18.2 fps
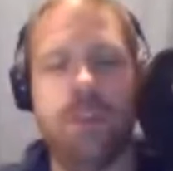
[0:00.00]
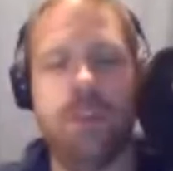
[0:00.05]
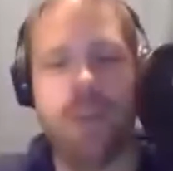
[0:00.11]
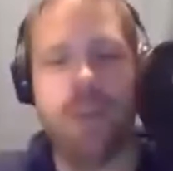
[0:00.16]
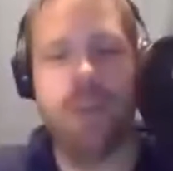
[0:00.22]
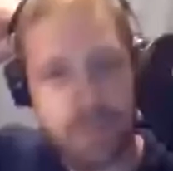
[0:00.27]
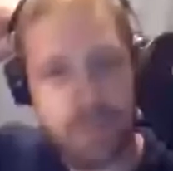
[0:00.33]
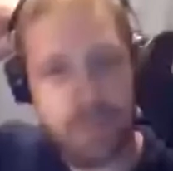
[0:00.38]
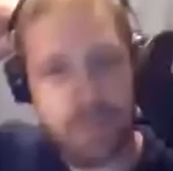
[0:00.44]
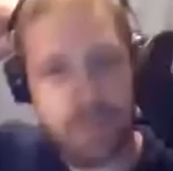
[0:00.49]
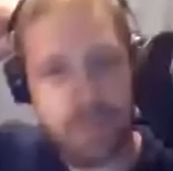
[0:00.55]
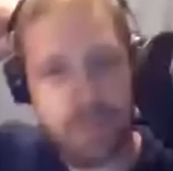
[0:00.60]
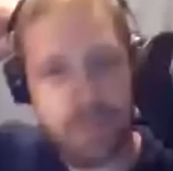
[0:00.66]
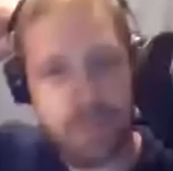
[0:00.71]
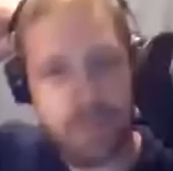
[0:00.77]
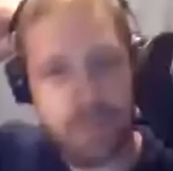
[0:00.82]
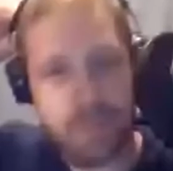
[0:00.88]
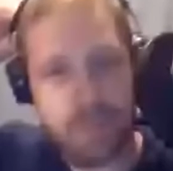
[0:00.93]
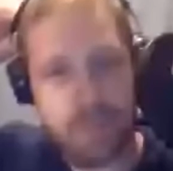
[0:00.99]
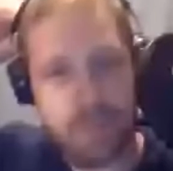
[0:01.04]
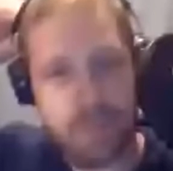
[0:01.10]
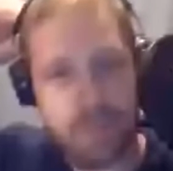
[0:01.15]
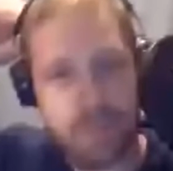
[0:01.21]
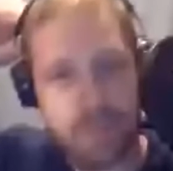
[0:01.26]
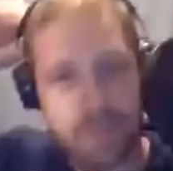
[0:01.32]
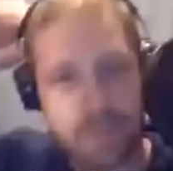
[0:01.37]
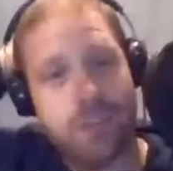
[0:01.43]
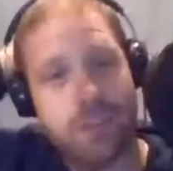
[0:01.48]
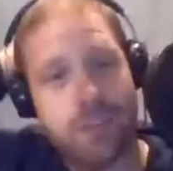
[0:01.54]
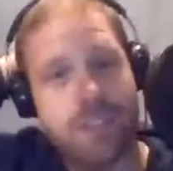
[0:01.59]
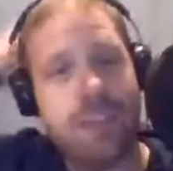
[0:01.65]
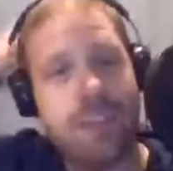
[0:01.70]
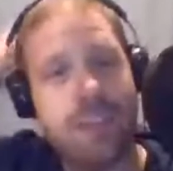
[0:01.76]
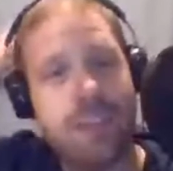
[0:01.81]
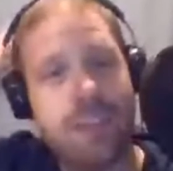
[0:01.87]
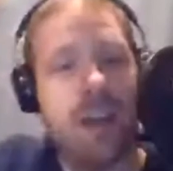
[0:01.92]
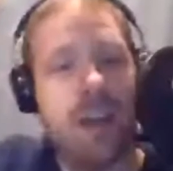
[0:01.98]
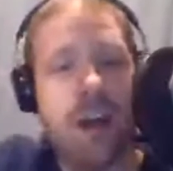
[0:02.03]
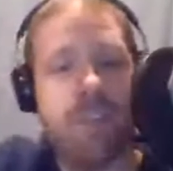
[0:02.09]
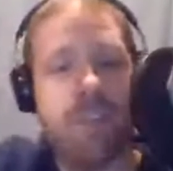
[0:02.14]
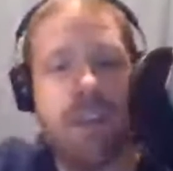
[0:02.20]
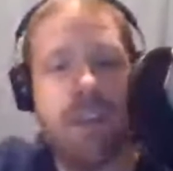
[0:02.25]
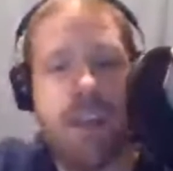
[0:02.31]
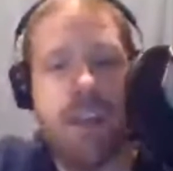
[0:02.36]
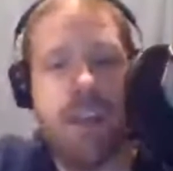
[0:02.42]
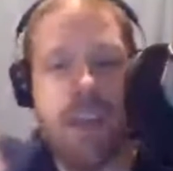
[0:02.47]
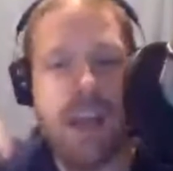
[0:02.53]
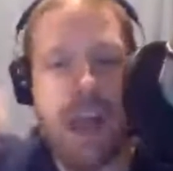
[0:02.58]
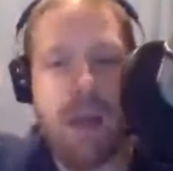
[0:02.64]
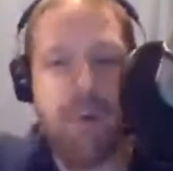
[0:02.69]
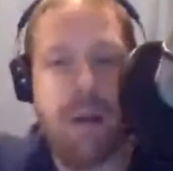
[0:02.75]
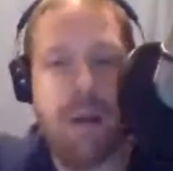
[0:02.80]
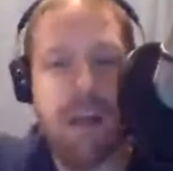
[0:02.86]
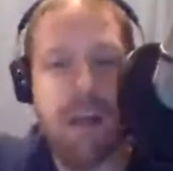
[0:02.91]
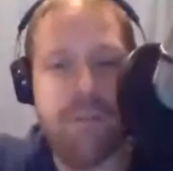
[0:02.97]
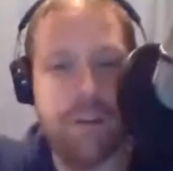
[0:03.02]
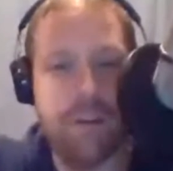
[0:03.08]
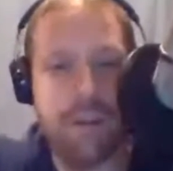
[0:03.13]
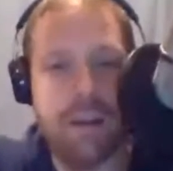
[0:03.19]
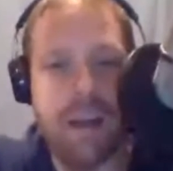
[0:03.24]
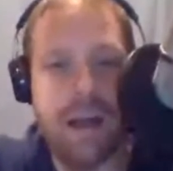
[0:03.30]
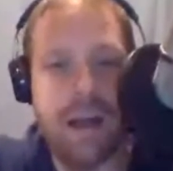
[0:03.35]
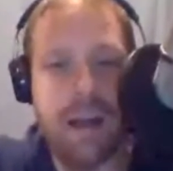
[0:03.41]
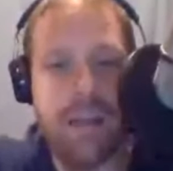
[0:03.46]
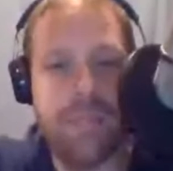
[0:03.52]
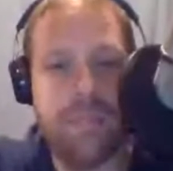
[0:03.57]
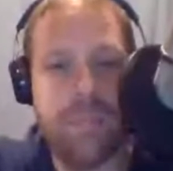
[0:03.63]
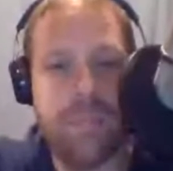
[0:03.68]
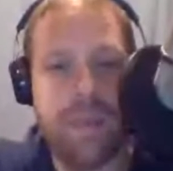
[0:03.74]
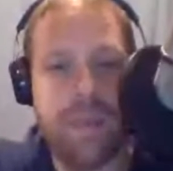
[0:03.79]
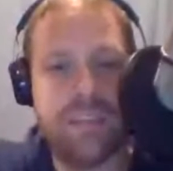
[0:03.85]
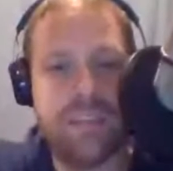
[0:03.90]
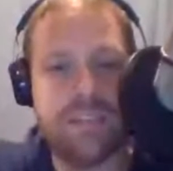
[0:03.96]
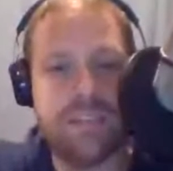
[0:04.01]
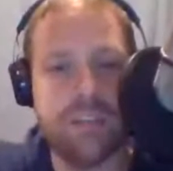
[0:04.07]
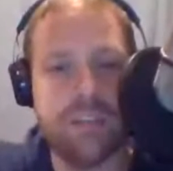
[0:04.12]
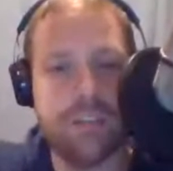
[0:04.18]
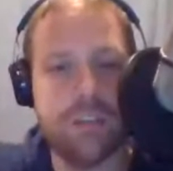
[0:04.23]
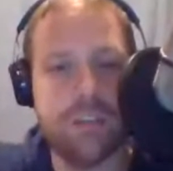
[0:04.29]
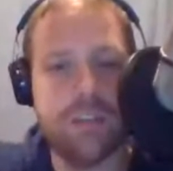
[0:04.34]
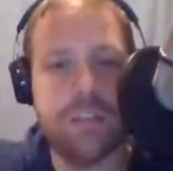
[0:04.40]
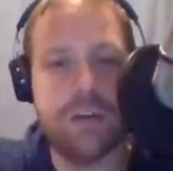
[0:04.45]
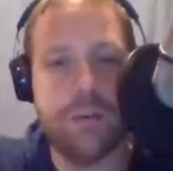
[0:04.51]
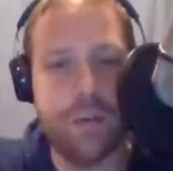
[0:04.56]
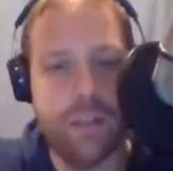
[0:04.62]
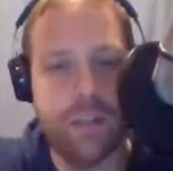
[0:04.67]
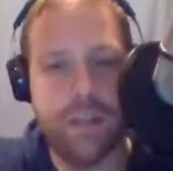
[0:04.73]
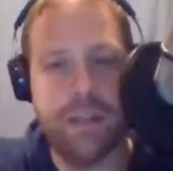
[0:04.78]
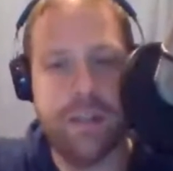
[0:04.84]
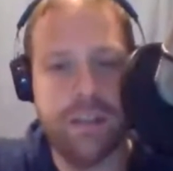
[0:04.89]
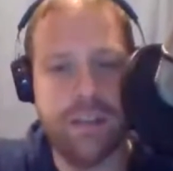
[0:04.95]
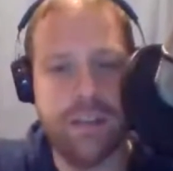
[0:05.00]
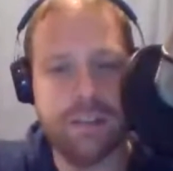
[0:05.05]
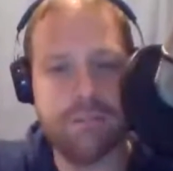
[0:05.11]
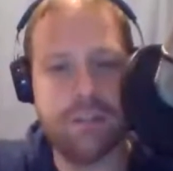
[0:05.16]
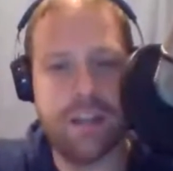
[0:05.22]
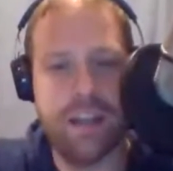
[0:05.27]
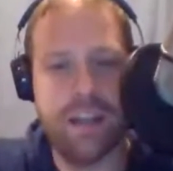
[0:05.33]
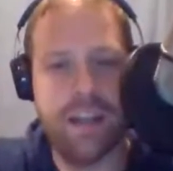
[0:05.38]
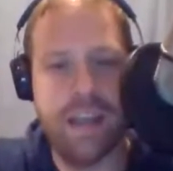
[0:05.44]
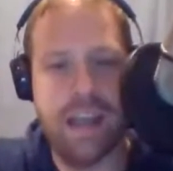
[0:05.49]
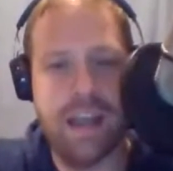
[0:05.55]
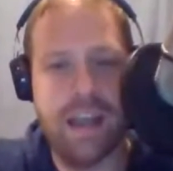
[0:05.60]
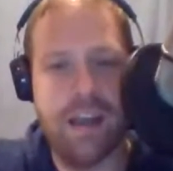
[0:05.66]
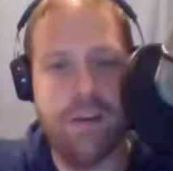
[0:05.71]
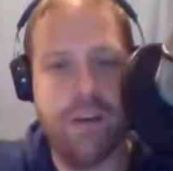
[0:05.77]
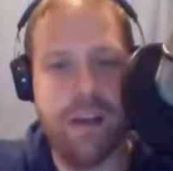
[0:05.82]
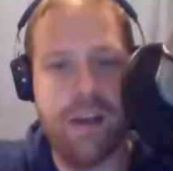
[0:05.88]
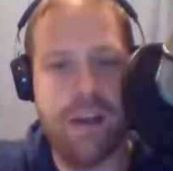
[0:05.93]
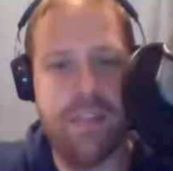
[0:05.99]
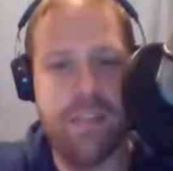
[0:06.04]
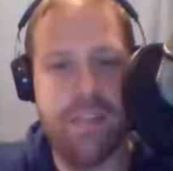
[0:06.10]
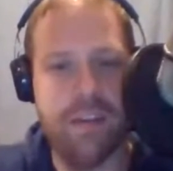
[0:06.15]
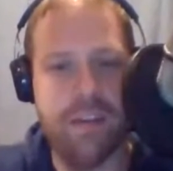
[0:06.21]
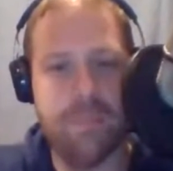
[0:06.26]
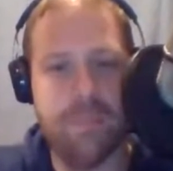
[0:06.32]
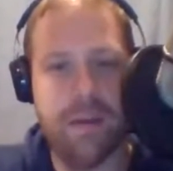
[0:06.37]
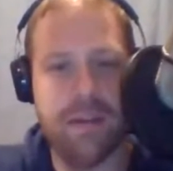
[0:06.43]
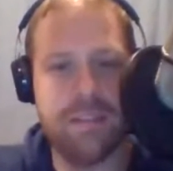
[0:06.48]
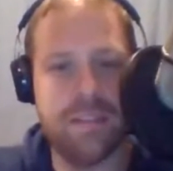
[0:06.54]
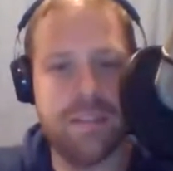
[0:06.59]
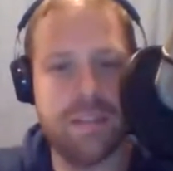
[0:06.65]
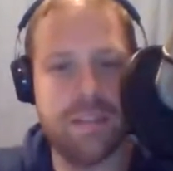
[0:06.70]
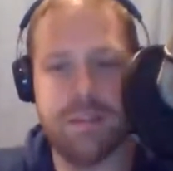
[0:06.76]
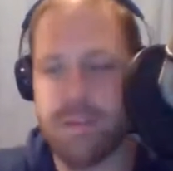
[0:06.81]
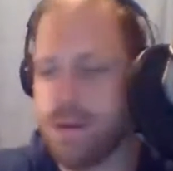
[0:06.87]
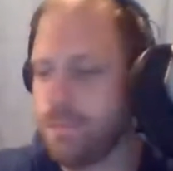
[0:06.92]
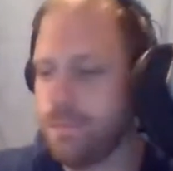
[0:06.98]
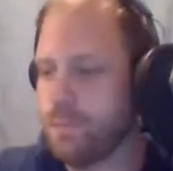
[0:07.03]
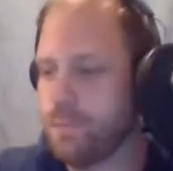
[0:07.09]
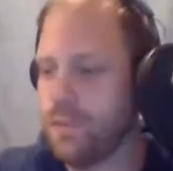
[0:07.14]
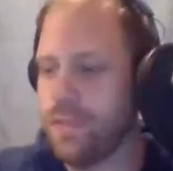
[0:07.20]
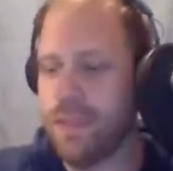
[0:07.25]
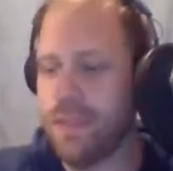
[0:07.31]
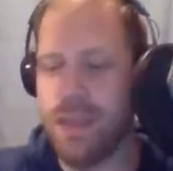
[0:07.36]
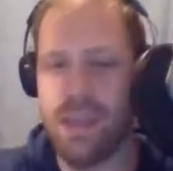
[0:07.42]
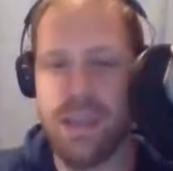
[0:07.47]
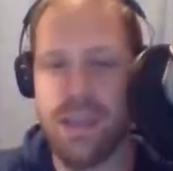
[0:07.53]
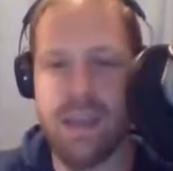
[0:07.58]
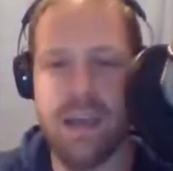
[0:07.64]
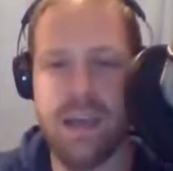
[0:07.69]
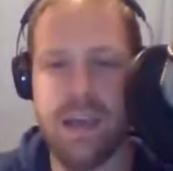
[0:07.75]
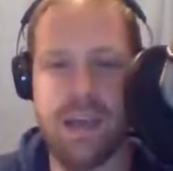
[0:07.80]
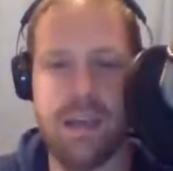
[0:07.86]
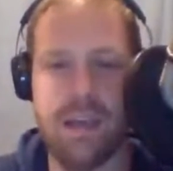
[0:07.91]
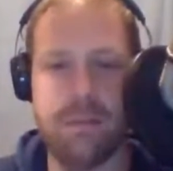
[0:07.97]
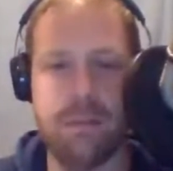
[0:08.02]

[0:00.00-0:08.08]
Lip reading: you asked me to click back on, I turned the TV off. However, the bases are loaded right now, and they're about to come up with I